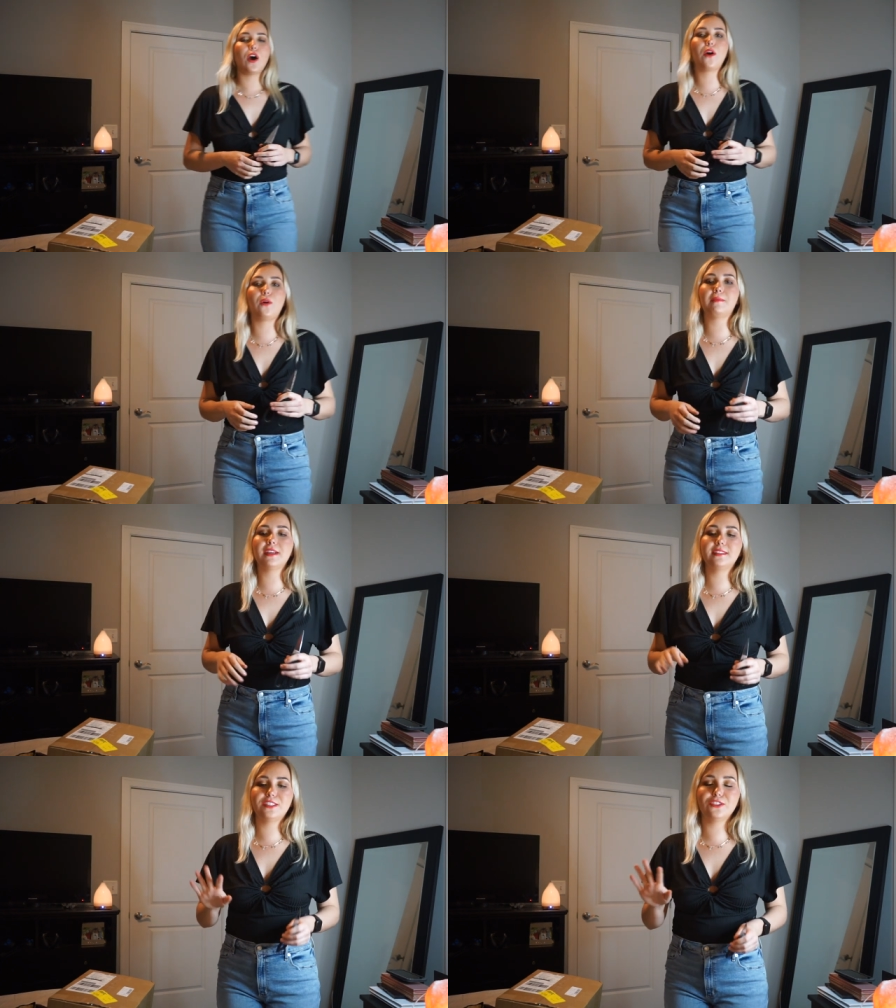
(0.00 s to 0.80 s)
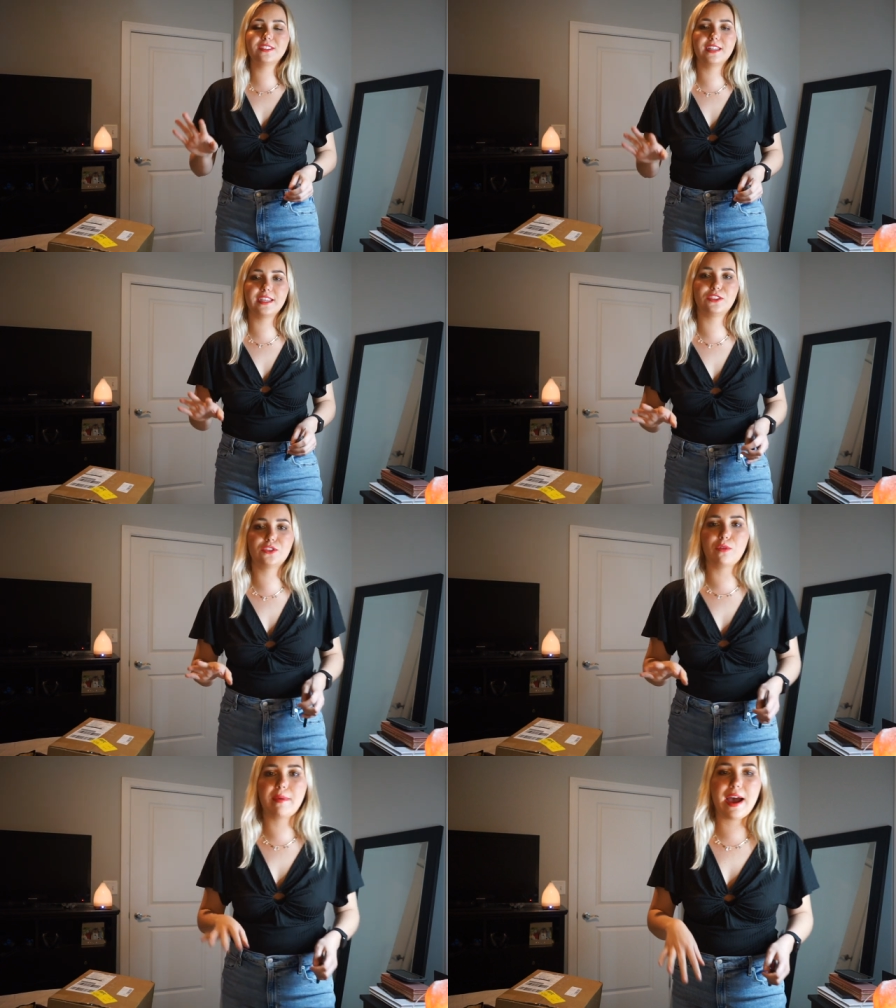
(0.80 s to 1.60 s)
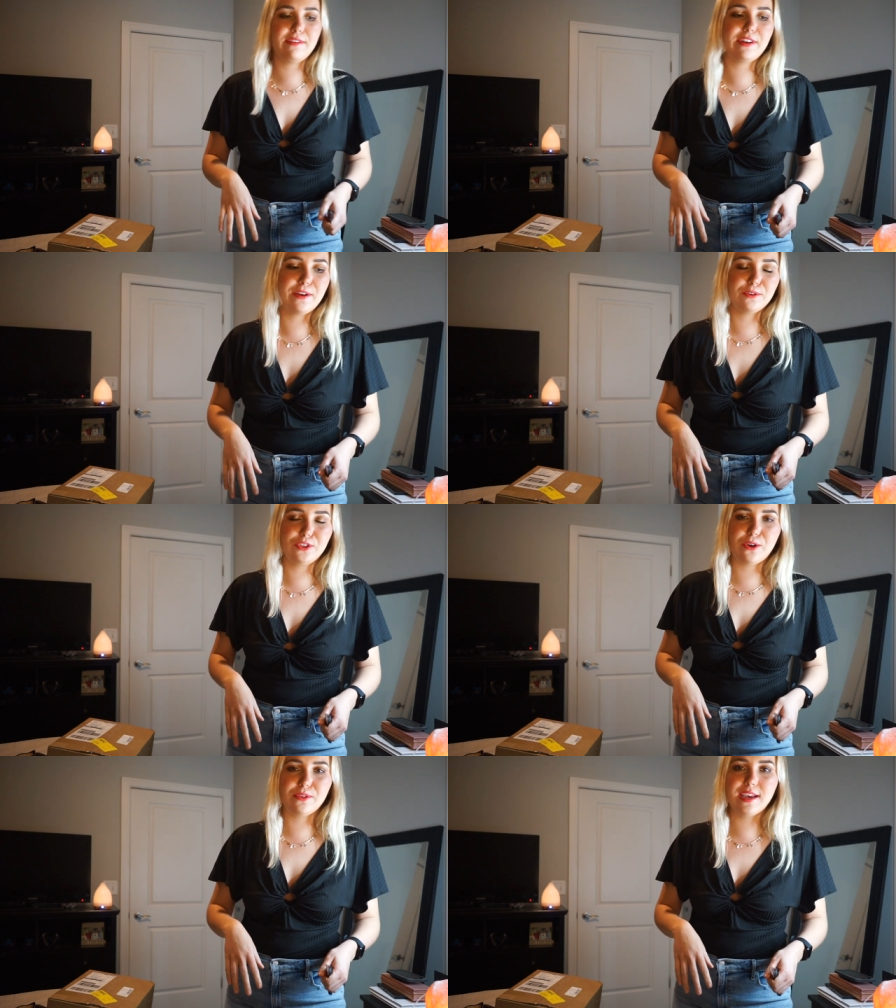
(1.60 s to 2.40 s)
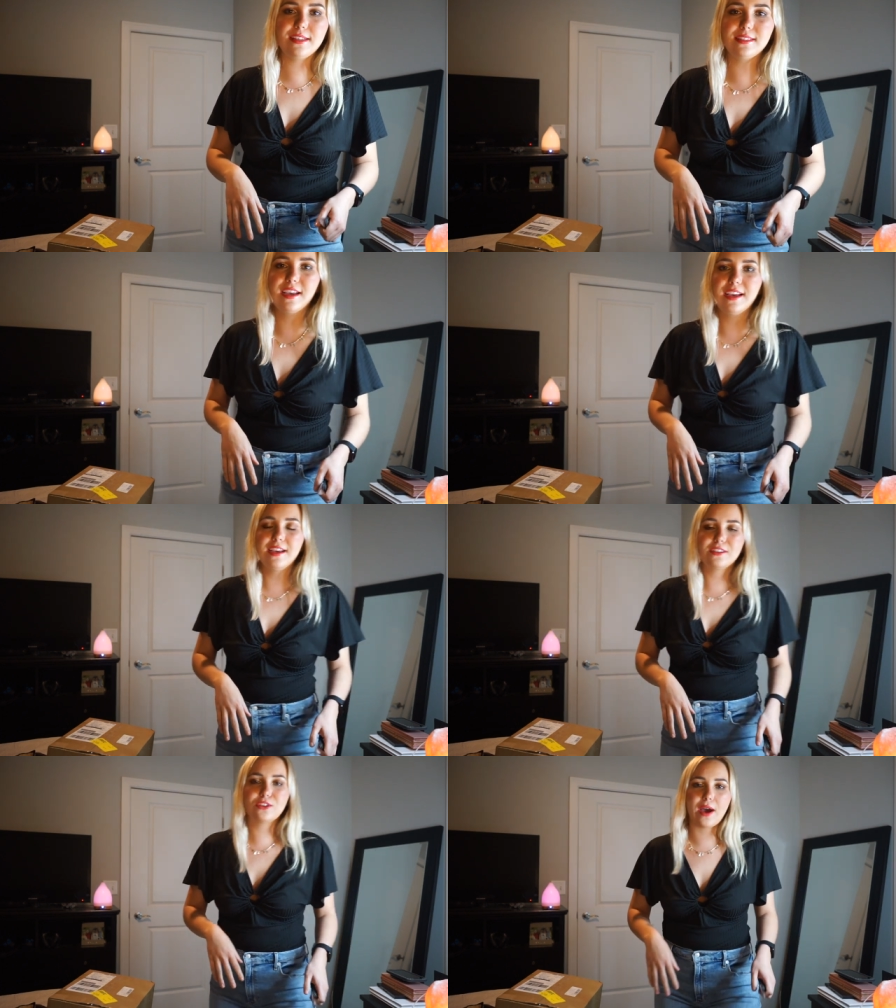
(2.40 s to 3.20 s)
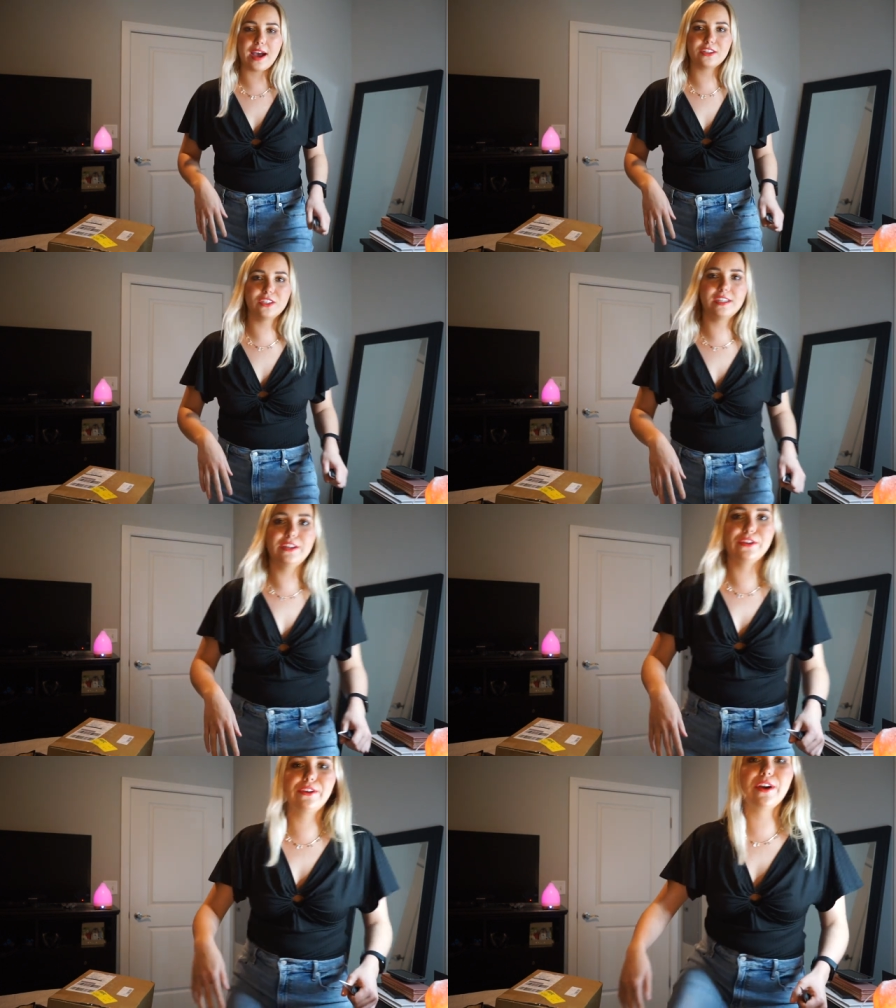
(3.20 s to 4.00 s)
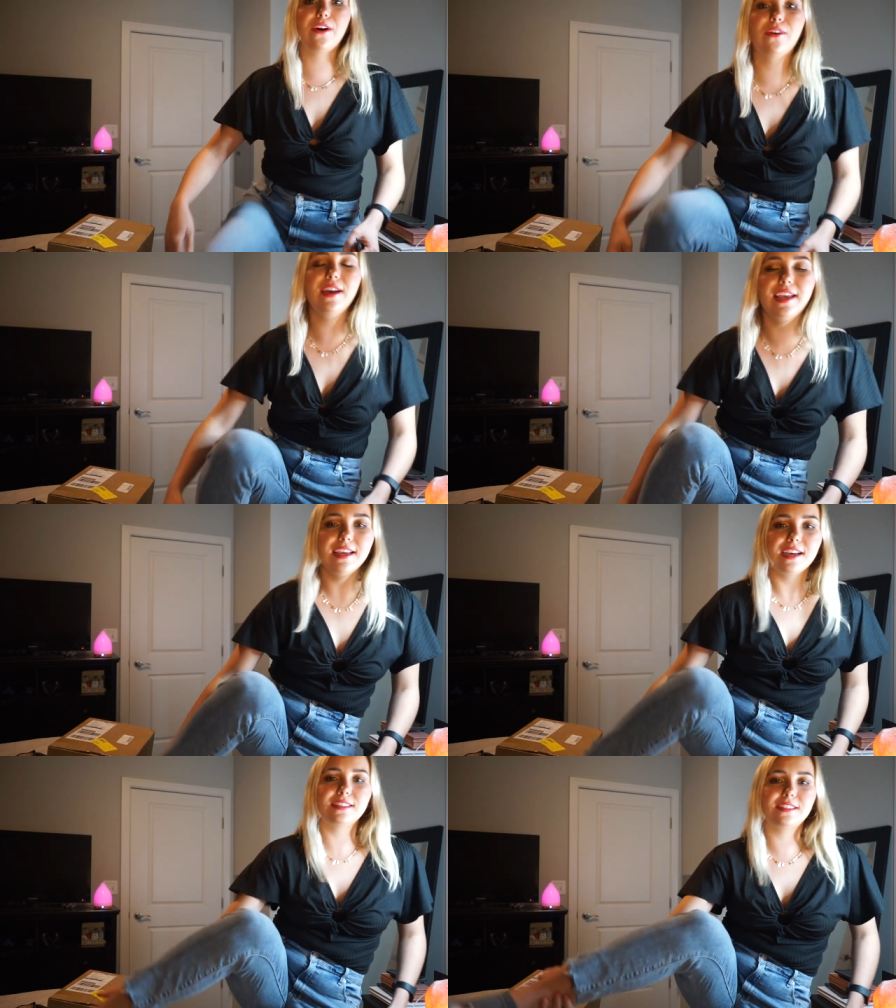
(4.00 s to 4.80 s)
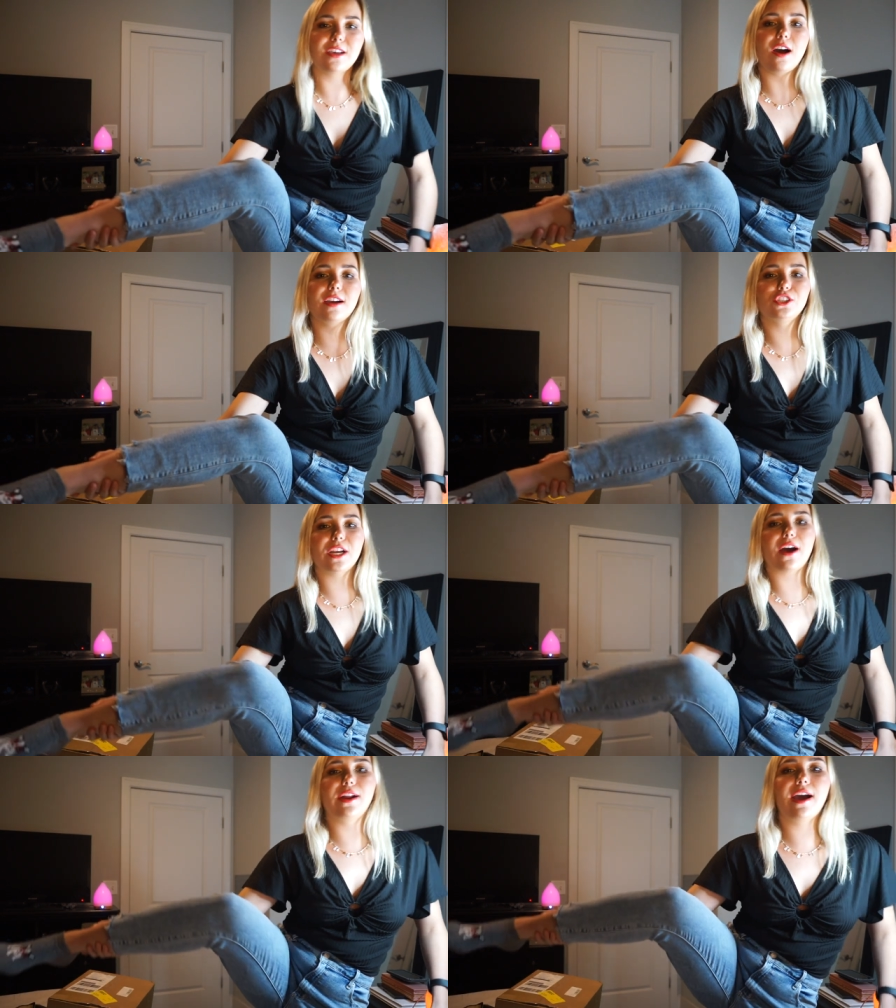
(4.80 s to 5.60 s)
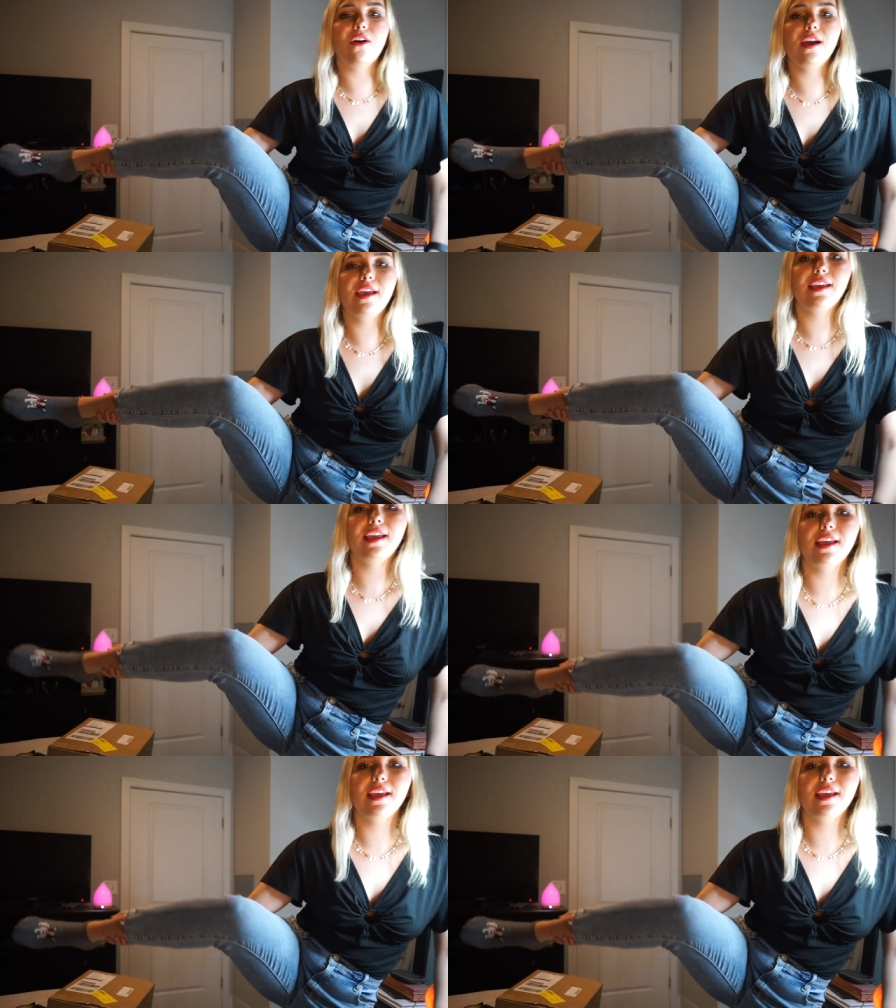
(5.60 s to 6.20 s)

Oh, and my sister's gonna get so mad if I don't show this. So Ashlyn, here you go. A sock shout out.